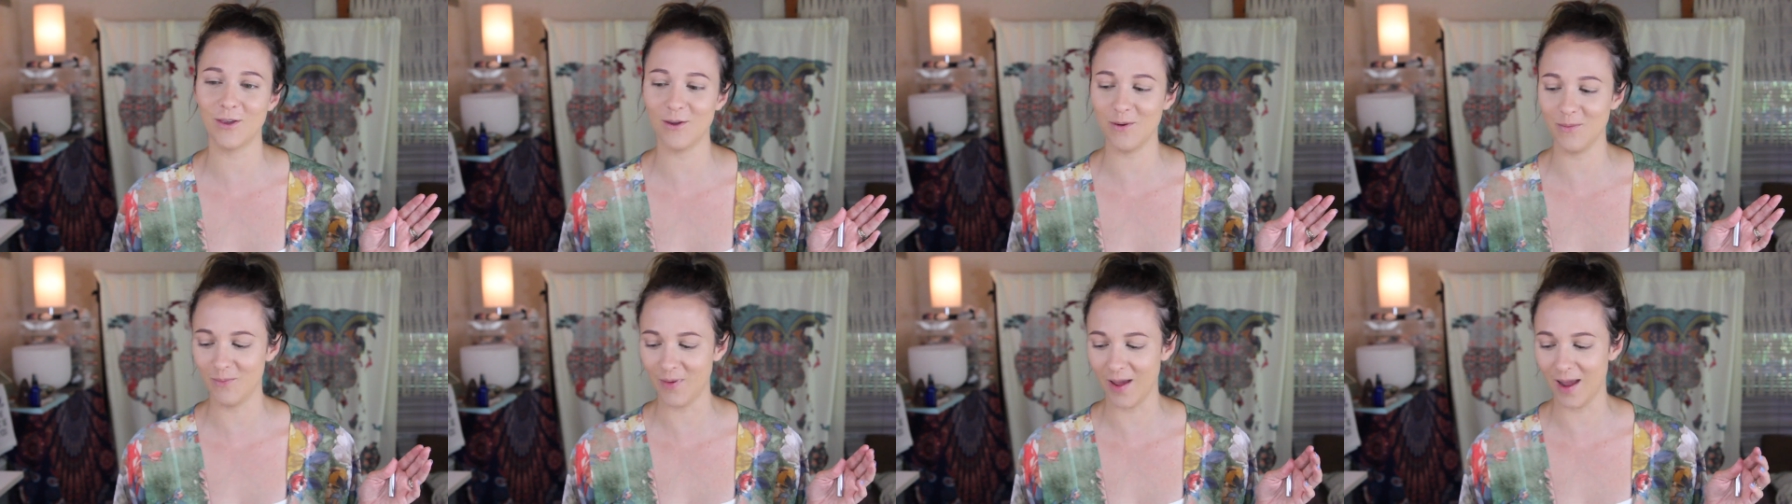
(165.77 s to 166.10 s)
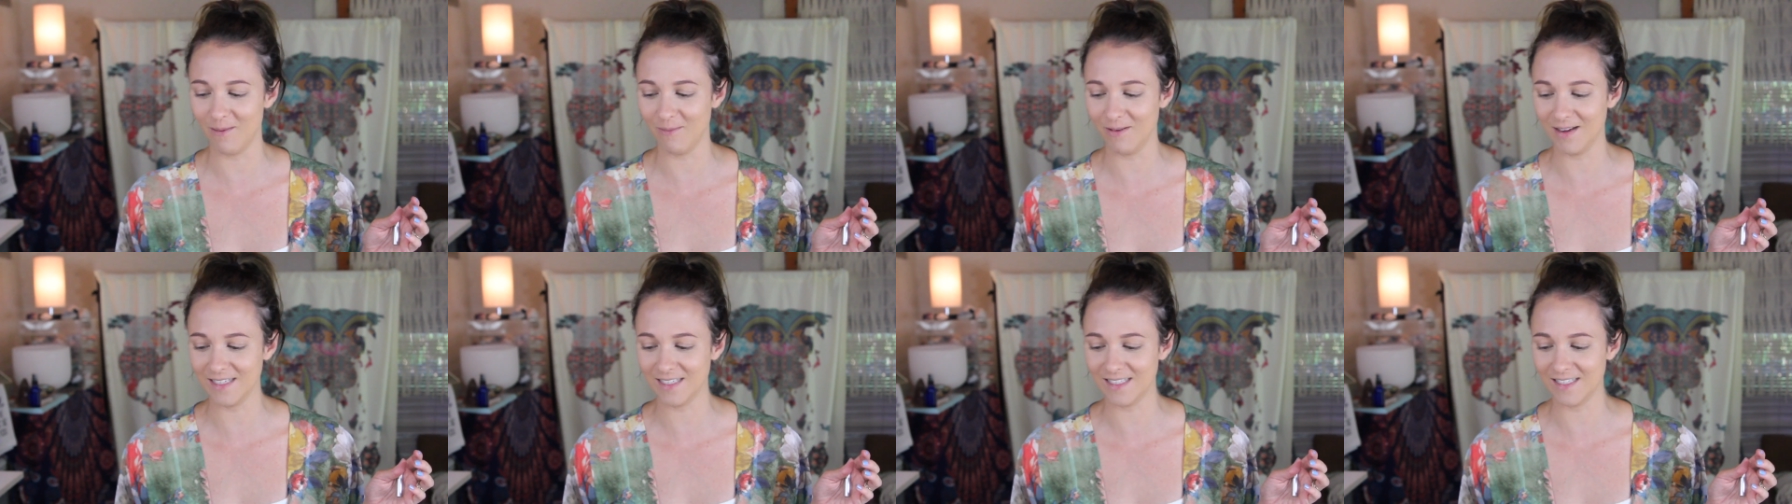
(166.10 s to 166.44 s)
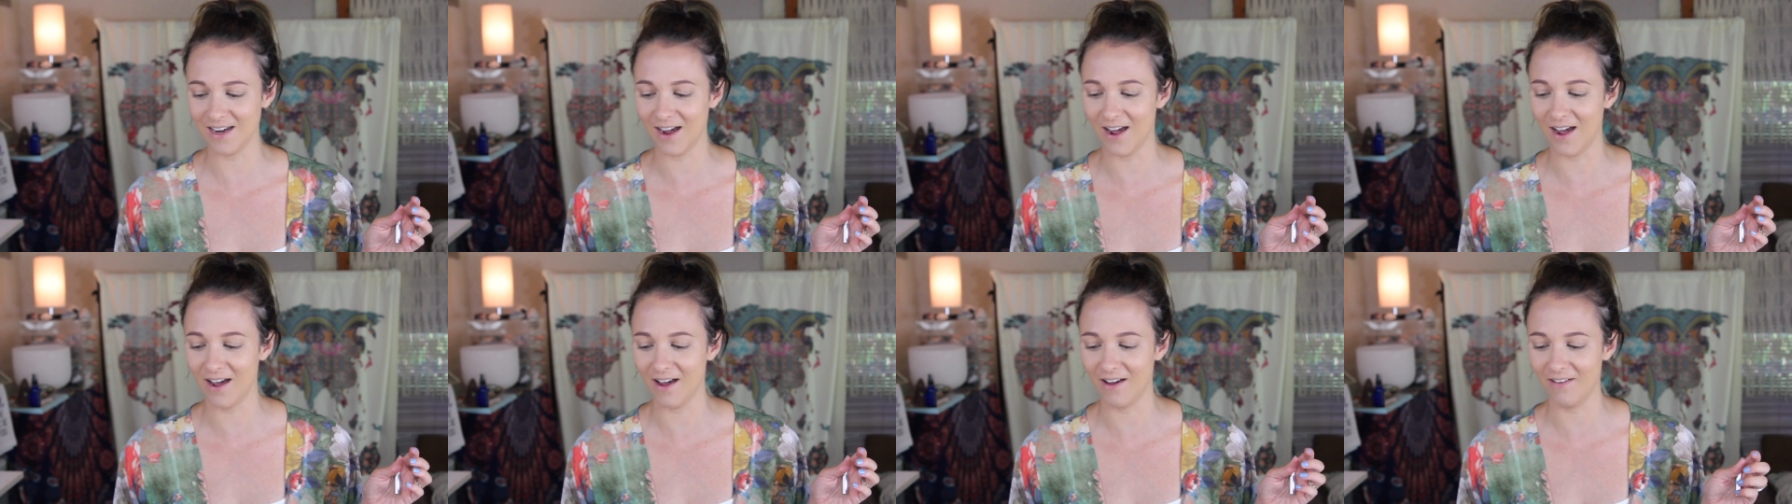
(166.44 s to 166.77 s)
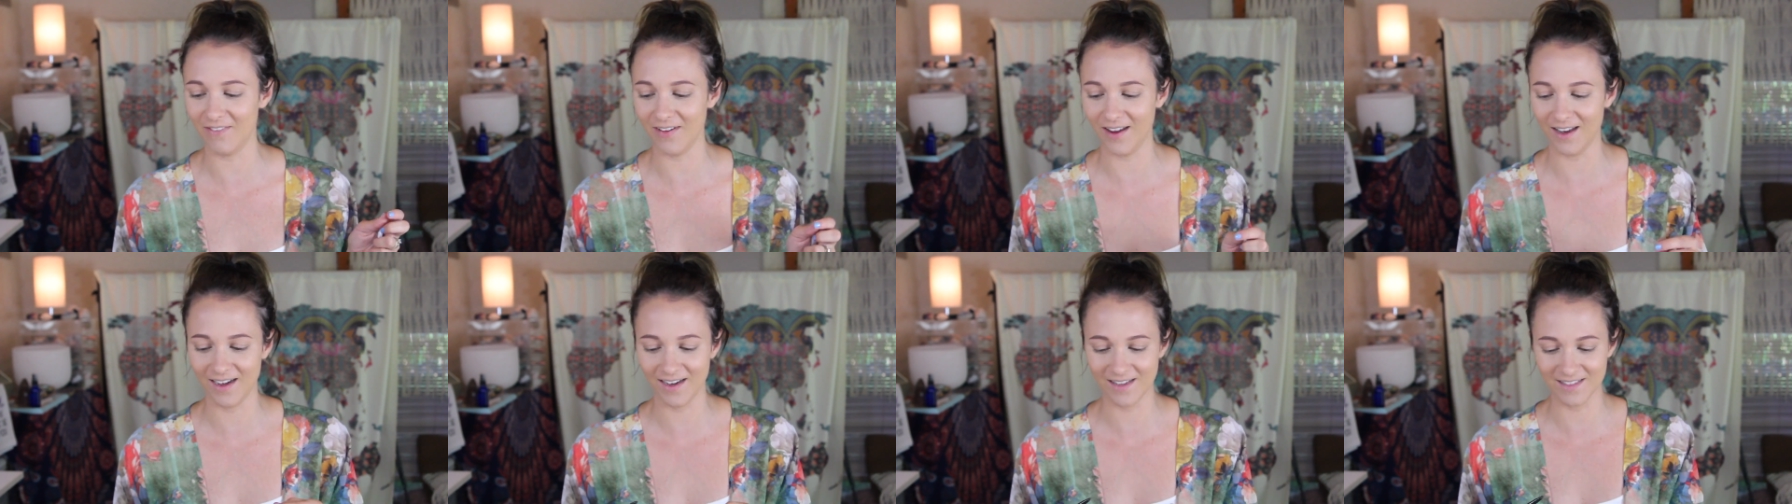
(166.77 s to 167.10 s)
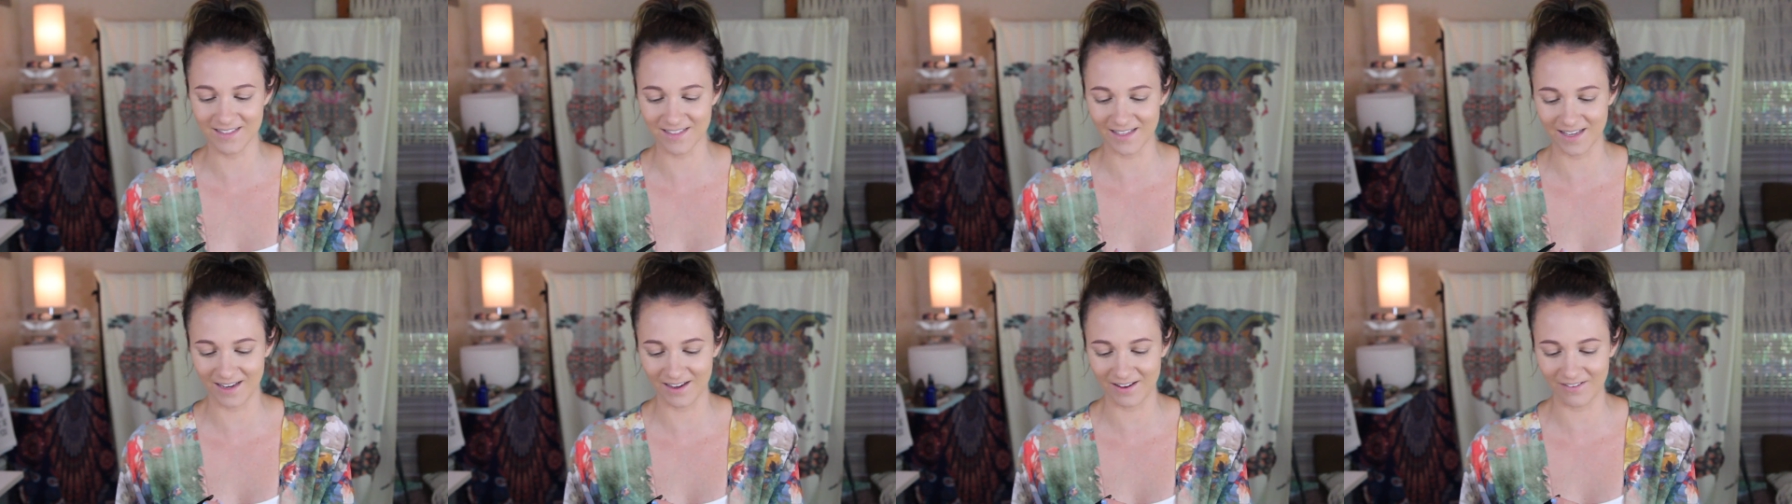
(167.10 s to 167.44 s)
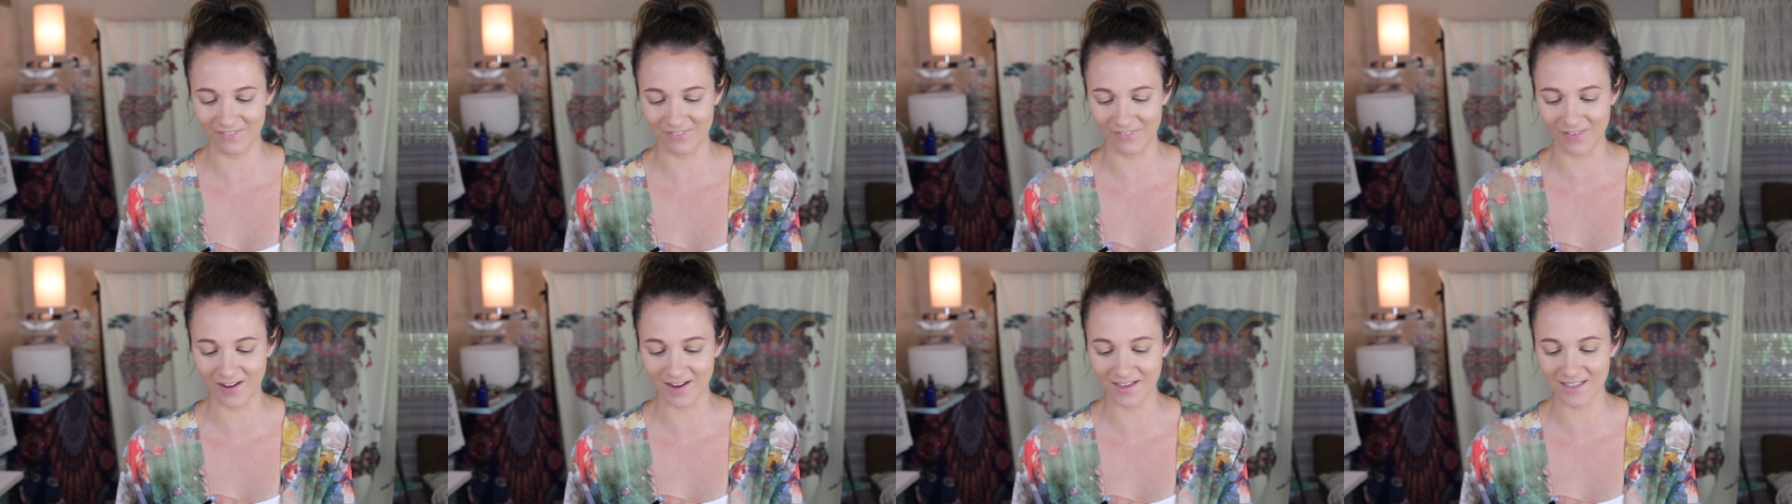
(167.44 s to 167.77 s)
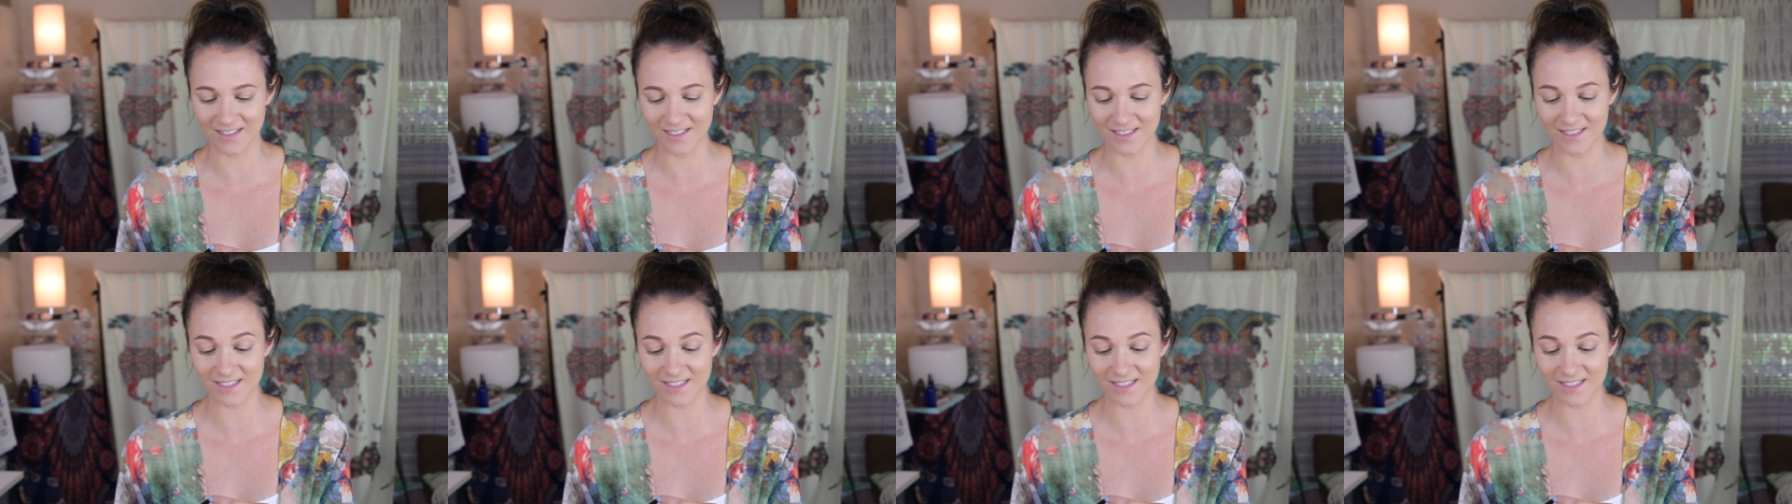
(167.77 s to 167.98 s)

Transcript: cute baby stuff and it's like fun